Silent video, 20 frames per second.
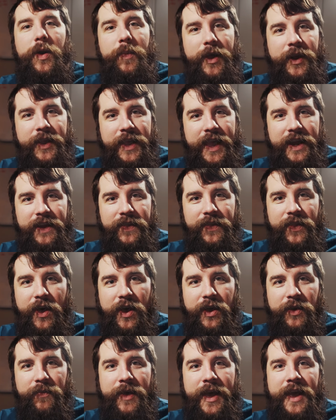What about Canon
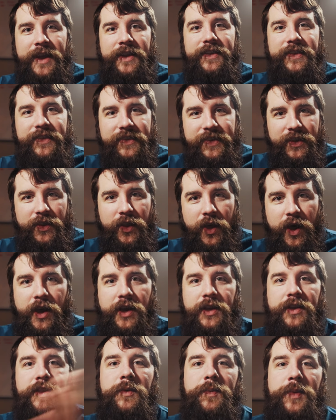log, Matt?
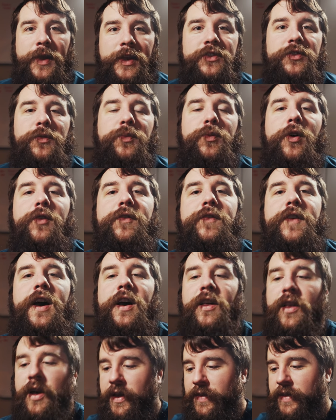C-Log, the picture
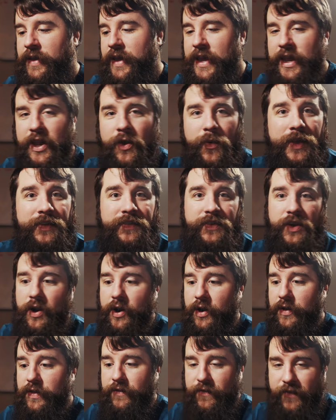profile on the EOS
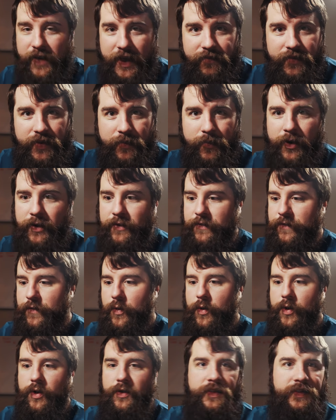R, the 5D Mark
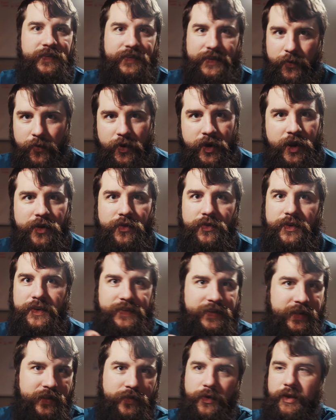IV, the C100,
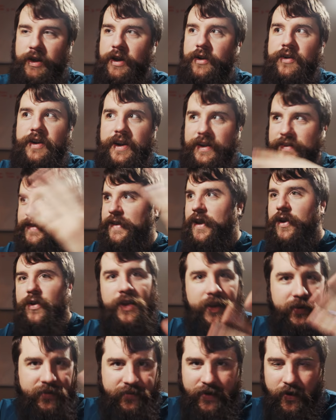C300,
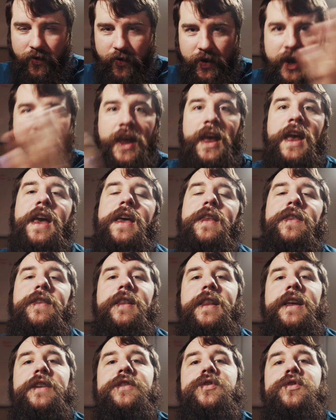etc., etc.,
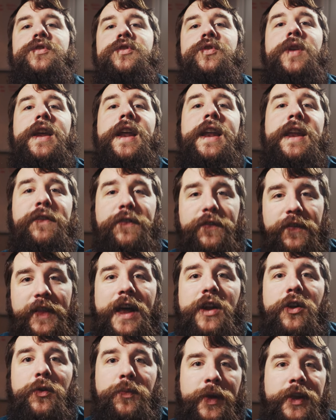that lets you shoot in a
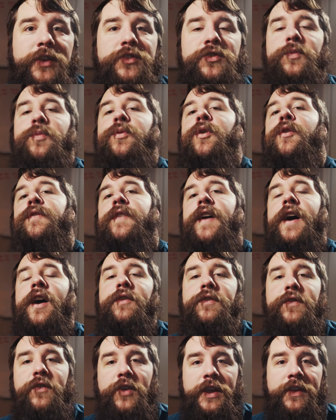flatter picture
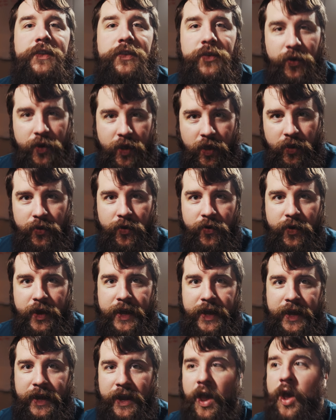profile for easier color
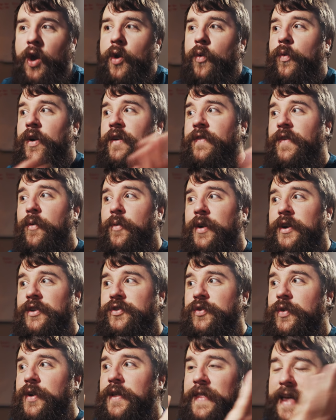grading. What if I want to
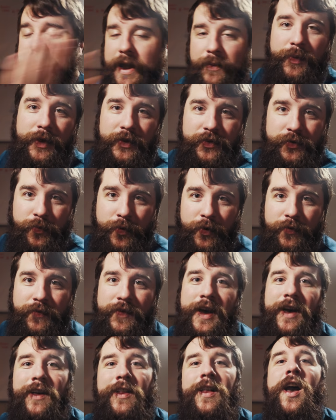shoot in that picture
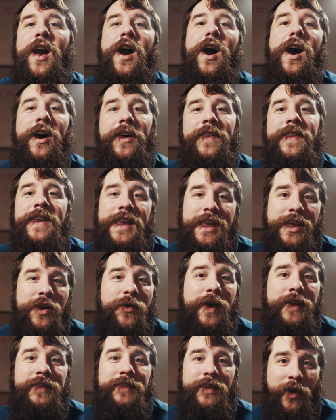profile on the
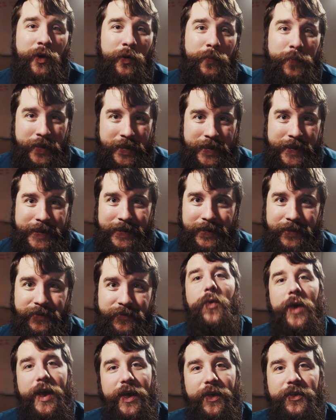EOS RP?
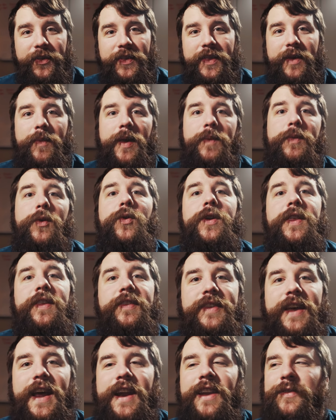Well, that may be one of
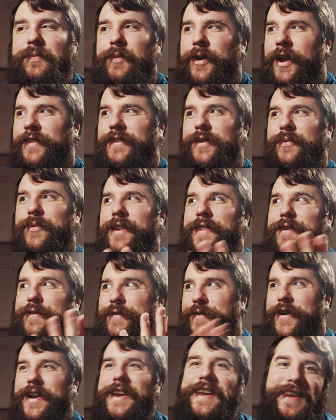the saddest, but also one of the
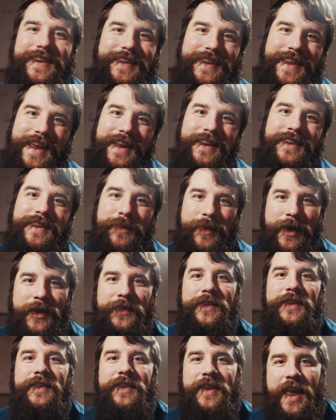funniest things
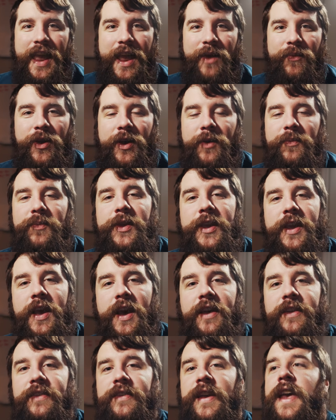about this camera,
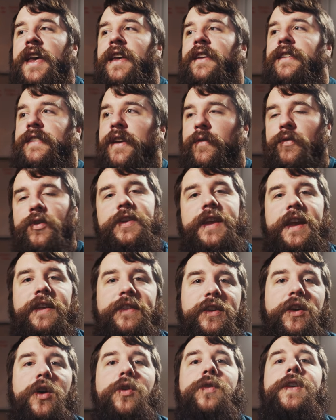because several
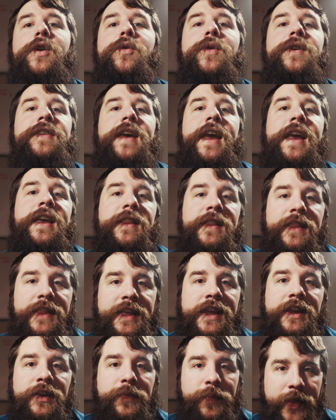days ago there was a
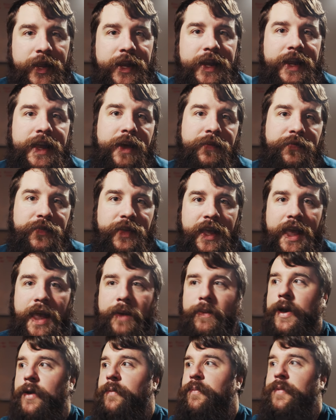leaked PDF that
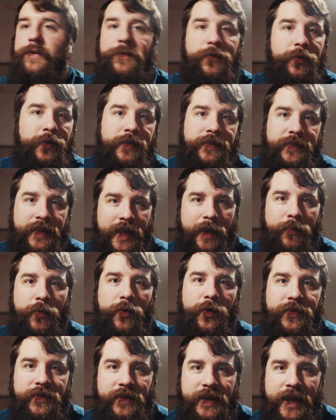came out before this
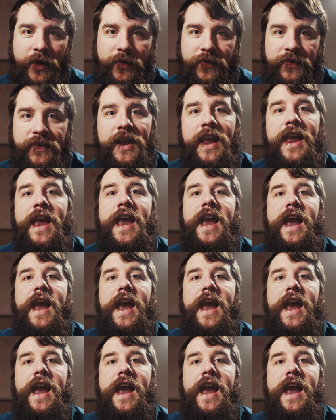camera was announced.